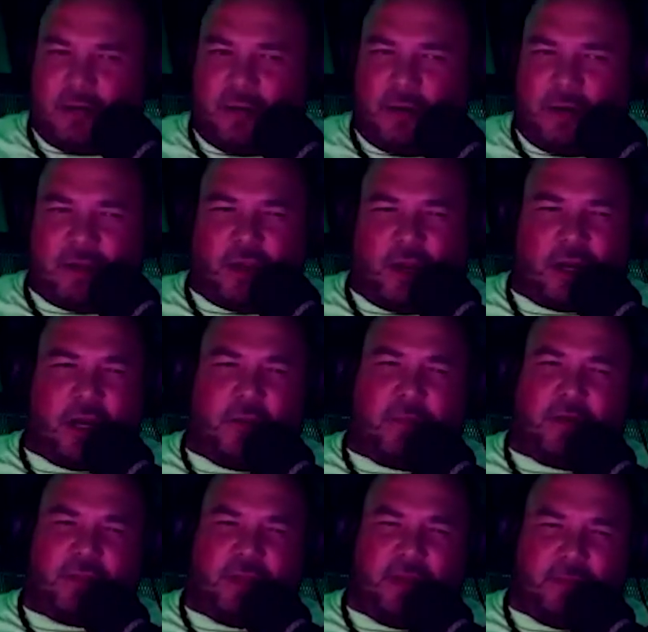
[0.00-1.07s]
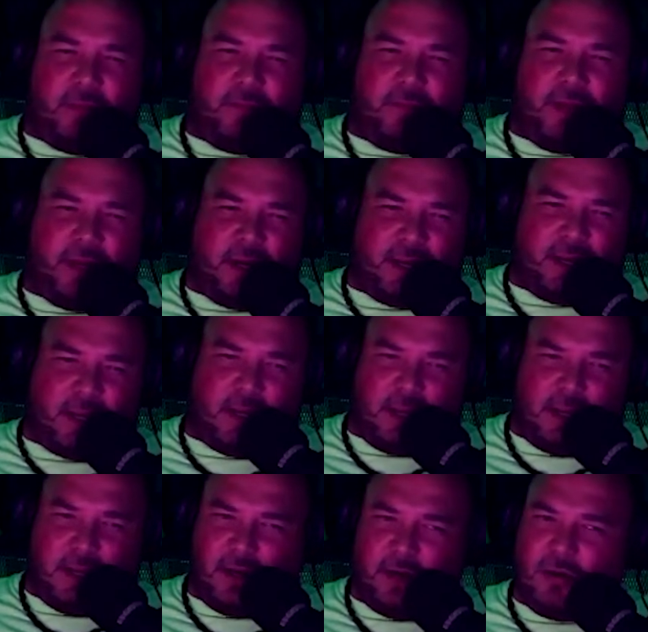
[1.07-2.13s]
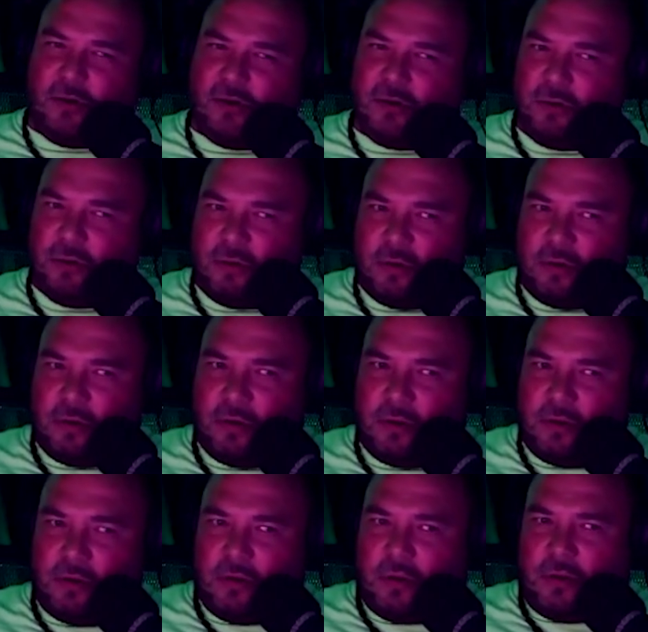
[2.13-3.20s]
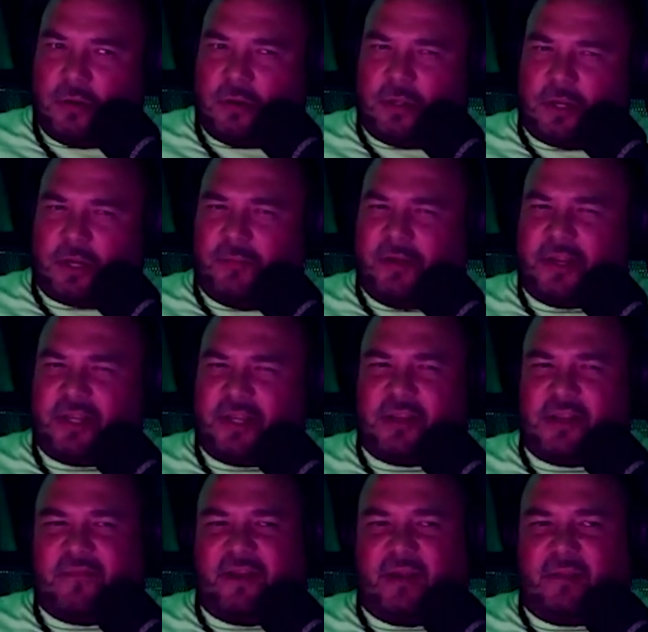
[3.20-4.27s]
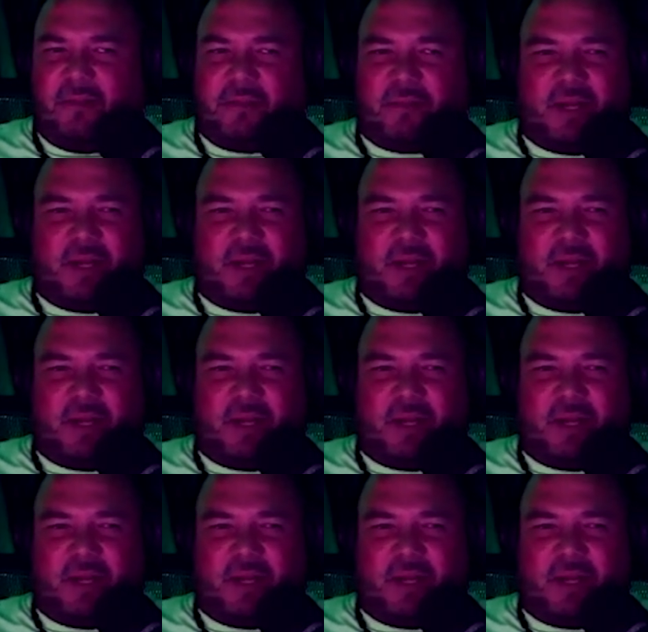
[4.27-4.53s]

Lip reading: Are you talking about the Hilo, the community development?